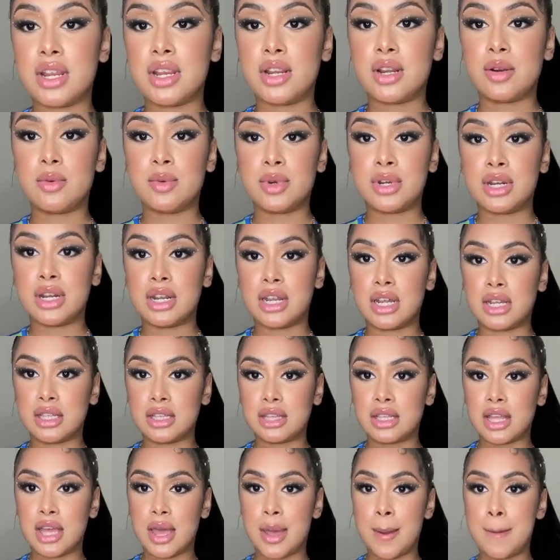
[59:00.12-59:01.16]
here, really
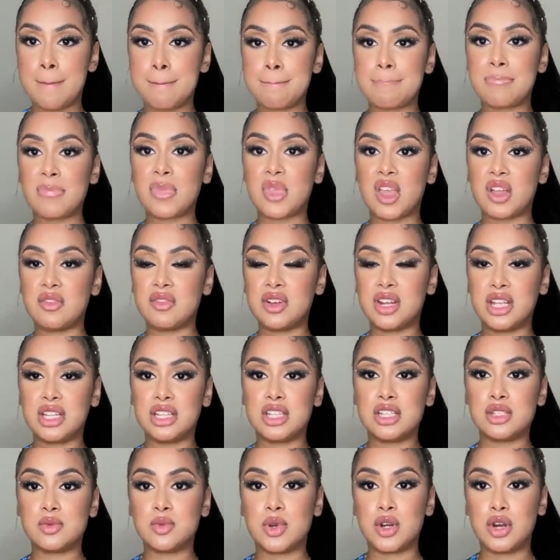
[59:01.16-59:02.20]
like that. I feel like
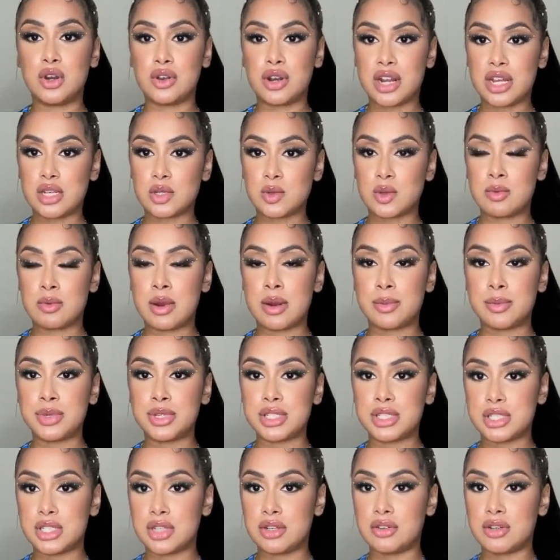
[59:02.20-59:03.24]
this will go nice with my
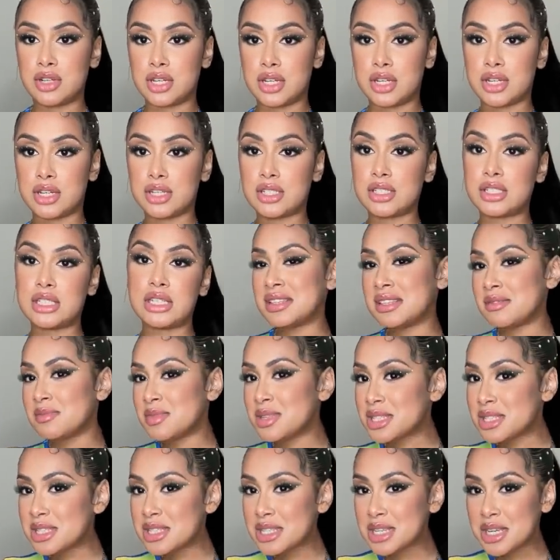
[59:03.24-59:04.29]
Brazil dunks. The
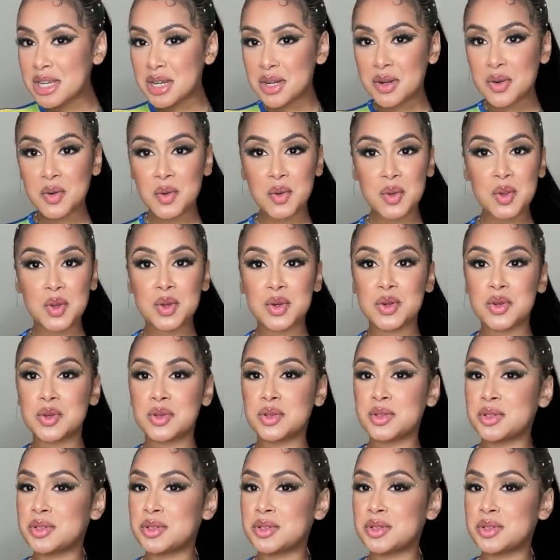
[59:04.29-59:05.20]
material,